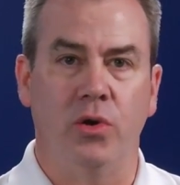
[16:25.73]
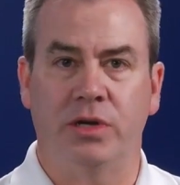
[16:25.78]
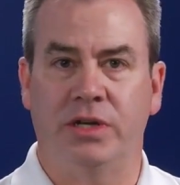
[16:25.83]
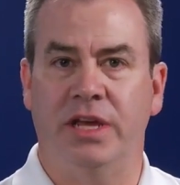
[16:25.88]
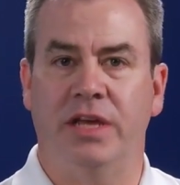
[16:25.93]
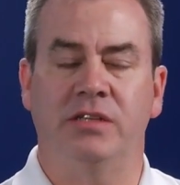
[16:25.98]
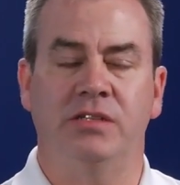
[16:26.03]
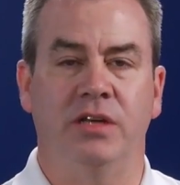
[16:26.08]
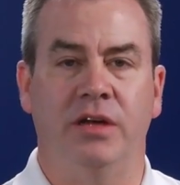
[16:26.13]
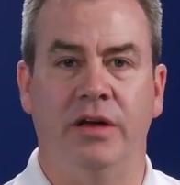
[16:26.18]

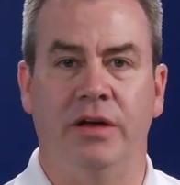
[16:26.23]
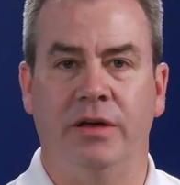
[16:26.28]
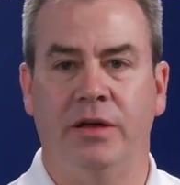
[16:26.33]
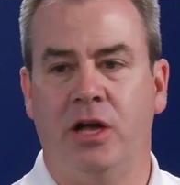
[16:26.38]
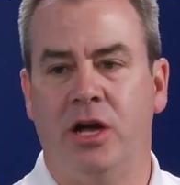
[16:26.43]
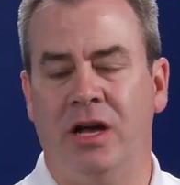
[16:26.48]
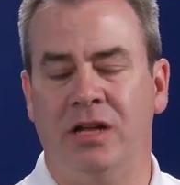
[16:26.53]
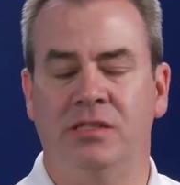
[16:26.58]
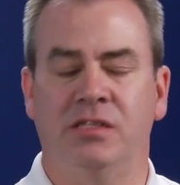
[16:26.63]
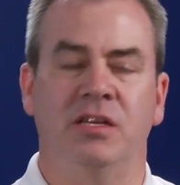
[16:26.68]
takes
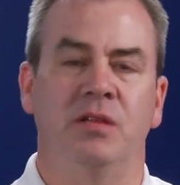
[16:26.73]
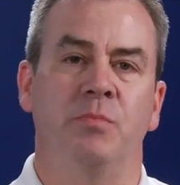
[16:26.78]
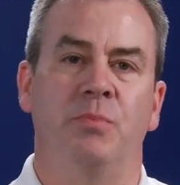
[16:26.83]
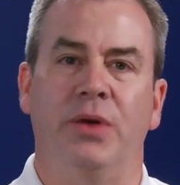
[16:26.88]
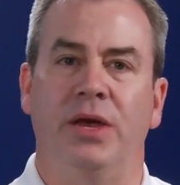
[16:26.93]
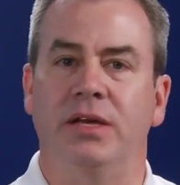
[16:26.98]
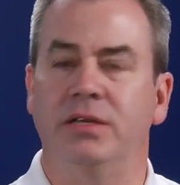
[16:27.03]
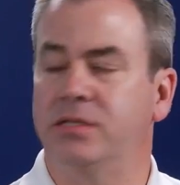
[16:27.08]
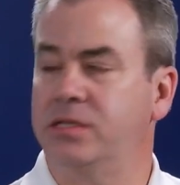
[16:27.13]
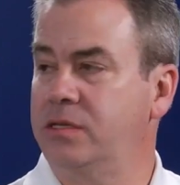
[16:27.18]
cuts and
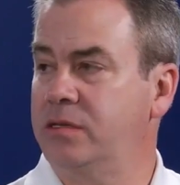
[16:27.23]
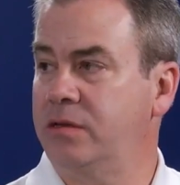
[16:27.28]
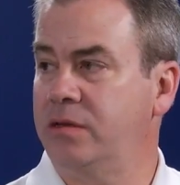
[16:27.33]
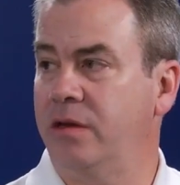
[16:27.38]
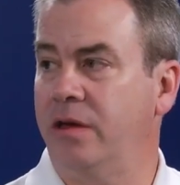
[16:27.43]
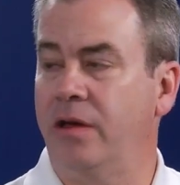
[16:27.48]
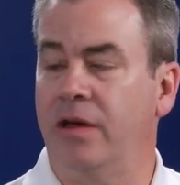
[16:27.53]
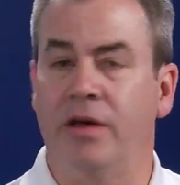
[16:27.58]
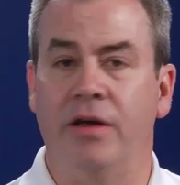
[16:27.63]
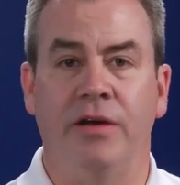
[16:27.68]
pastes
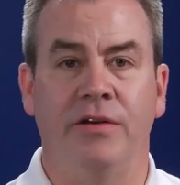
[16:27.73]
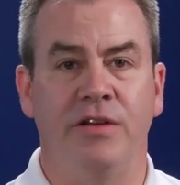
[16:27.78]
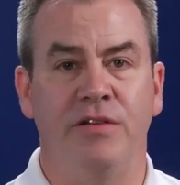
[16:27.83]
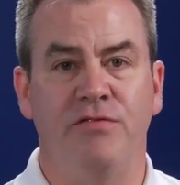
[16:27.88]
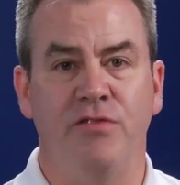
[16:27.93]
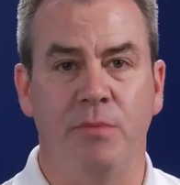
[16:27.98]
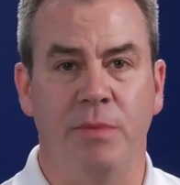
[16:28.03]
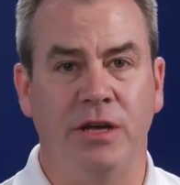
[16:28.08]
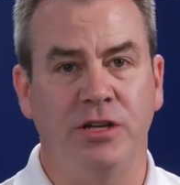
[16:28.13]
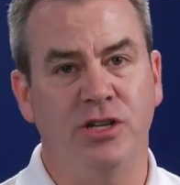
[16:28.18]

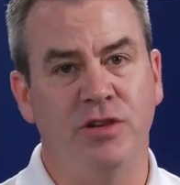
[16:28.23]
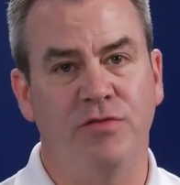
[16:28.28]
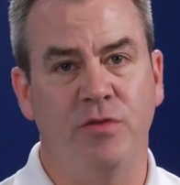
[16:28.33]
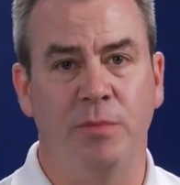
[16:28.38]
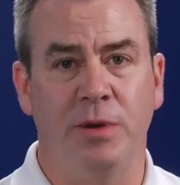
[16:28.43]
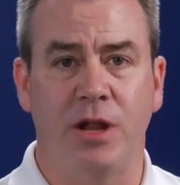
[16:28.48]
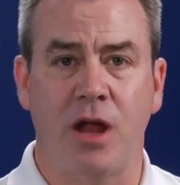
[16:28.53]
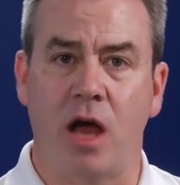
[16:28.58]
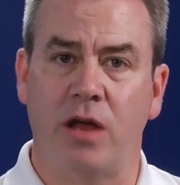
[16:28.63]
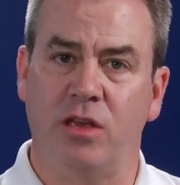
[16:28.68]
information
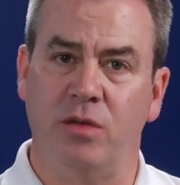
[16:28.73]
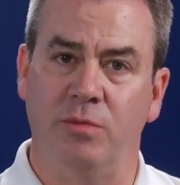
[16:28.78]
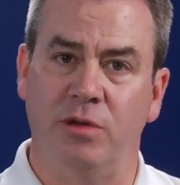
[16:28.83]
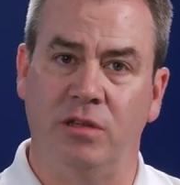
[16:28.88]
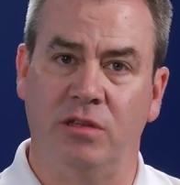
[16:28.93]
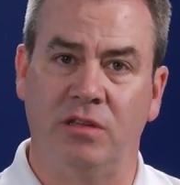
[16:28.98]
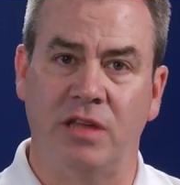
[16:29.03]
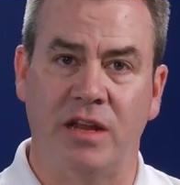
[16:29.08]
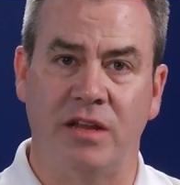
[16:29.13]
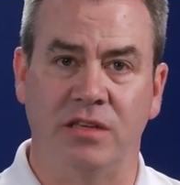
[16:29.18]
from a
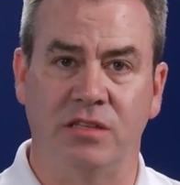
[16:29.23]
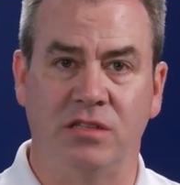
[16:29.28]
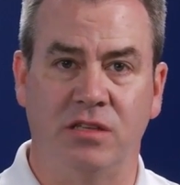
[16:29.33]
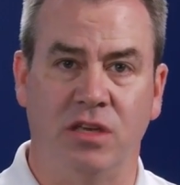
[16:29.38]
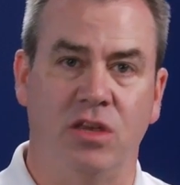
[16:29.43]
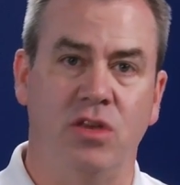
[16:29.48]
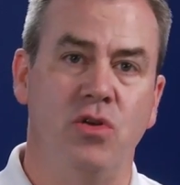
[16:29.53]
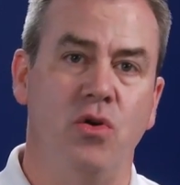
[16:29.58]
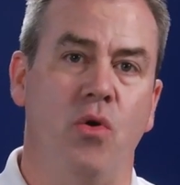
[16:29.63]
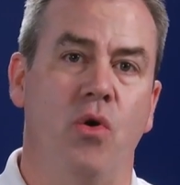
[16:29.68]
document that is
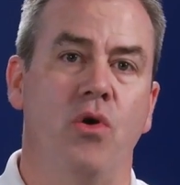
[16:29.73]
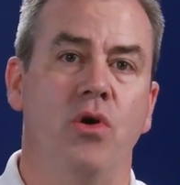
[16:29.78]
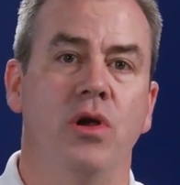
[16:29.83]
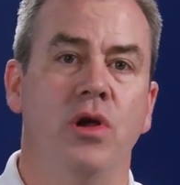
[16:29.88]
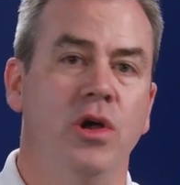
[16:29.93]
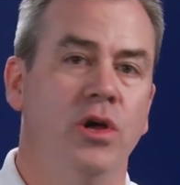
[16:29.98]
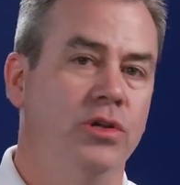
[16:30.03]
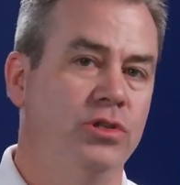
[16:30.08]
secure